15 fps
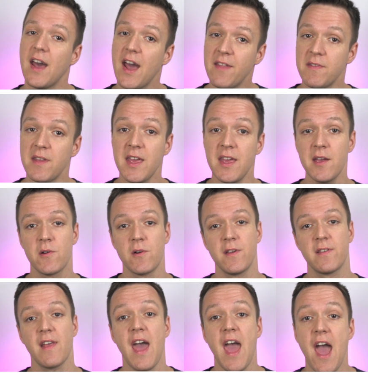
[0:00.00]
and
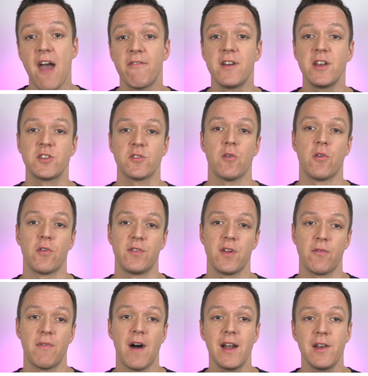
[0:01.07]
increase average
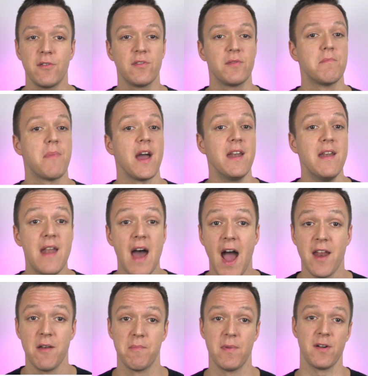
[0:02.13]
order values by
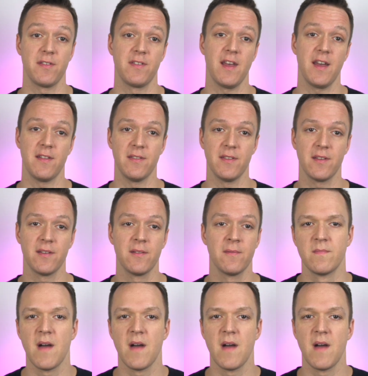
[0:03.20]
9%.